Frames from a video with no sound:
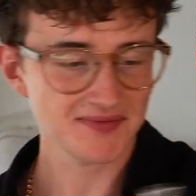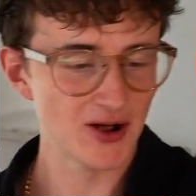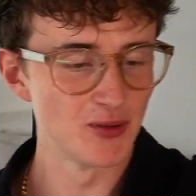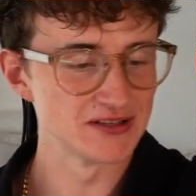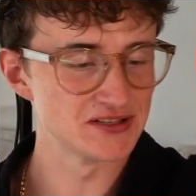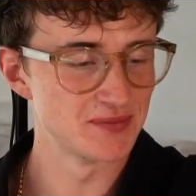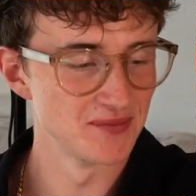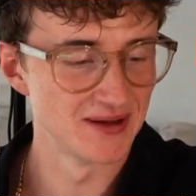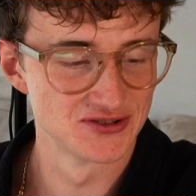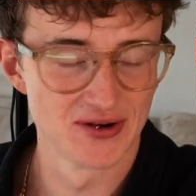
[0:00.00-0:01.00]
I almost spilled
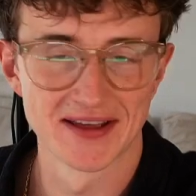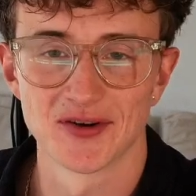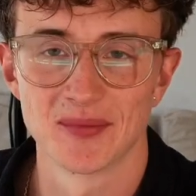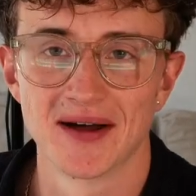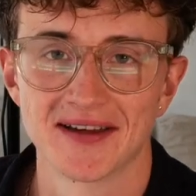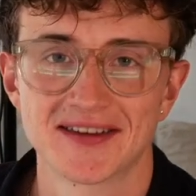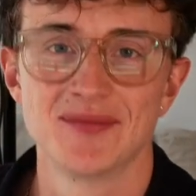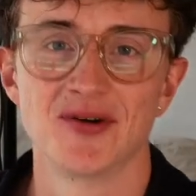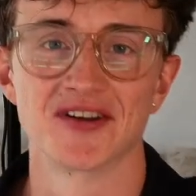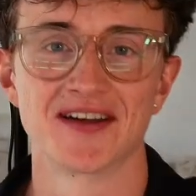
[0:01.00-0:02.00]
my drink on my
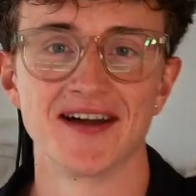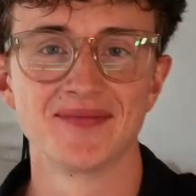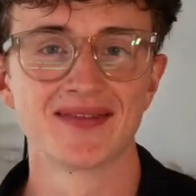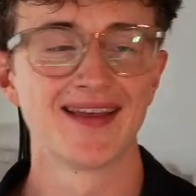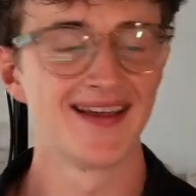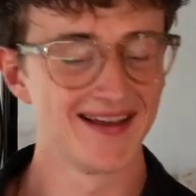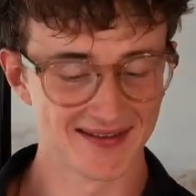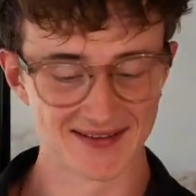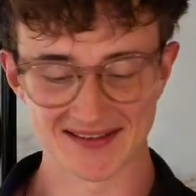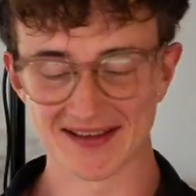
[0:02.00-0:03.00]
keyboard again.
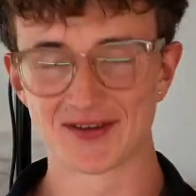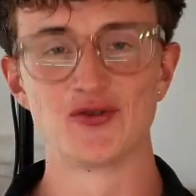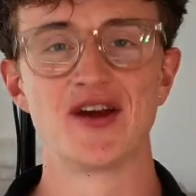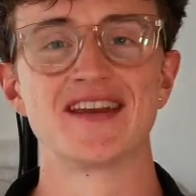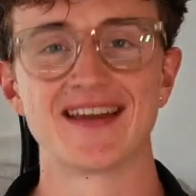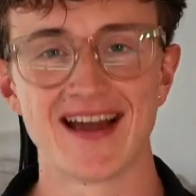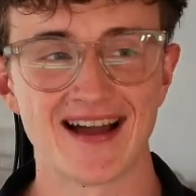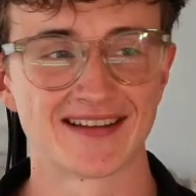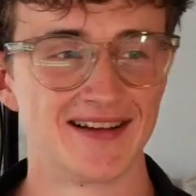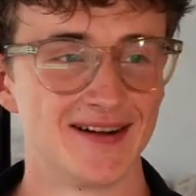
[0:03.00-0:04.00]
It's like a running
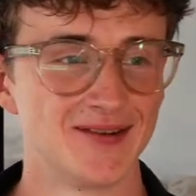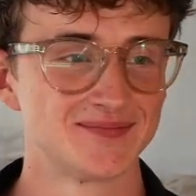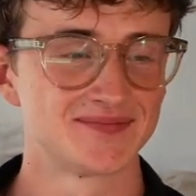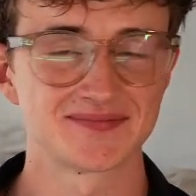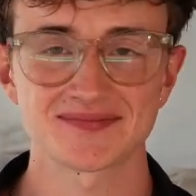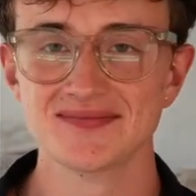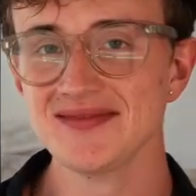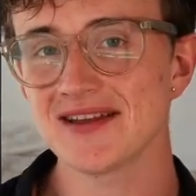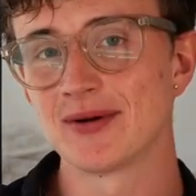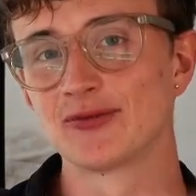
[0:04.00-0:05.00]
gag now.
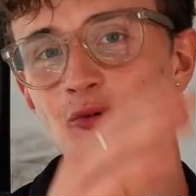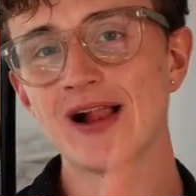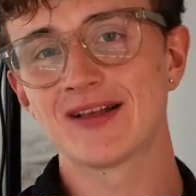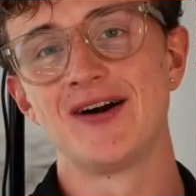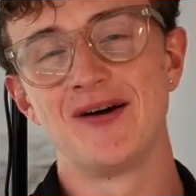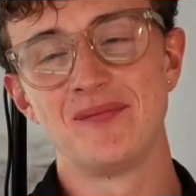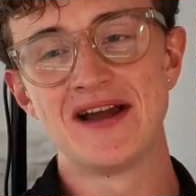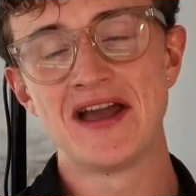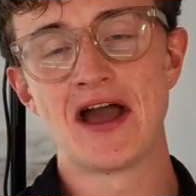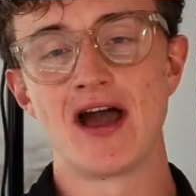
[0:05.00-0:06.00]
But welcome,
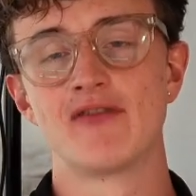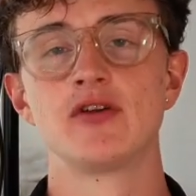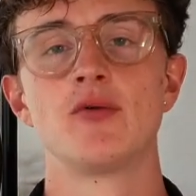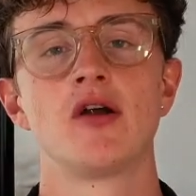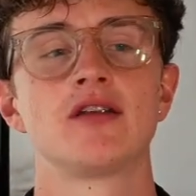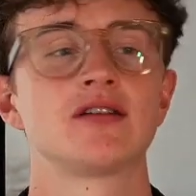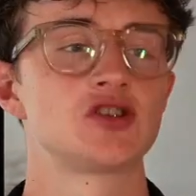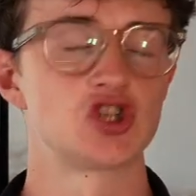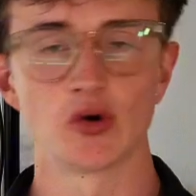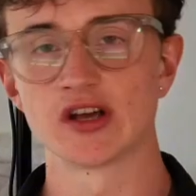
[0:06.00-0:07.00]
everyone.
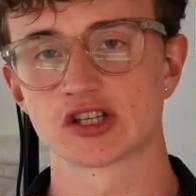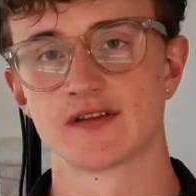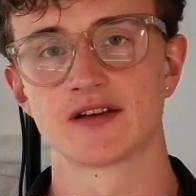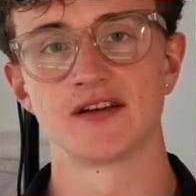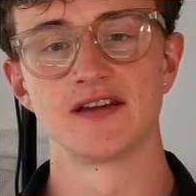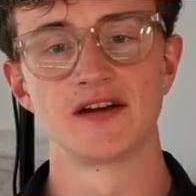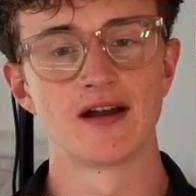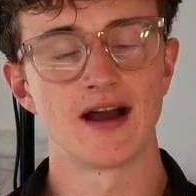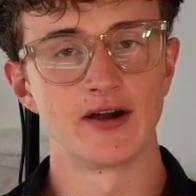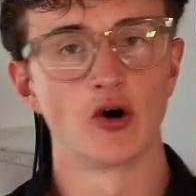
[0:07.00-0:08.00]
Jonah Schwickert here.
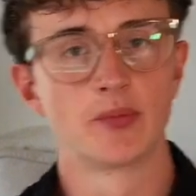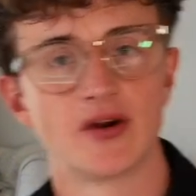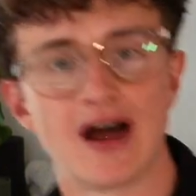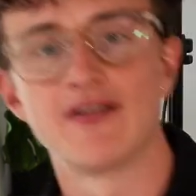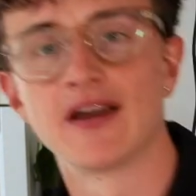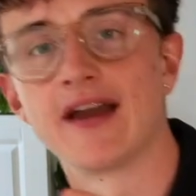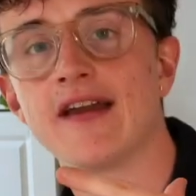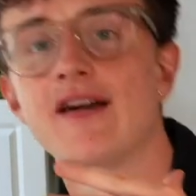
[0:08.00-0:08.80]
I hope you're having a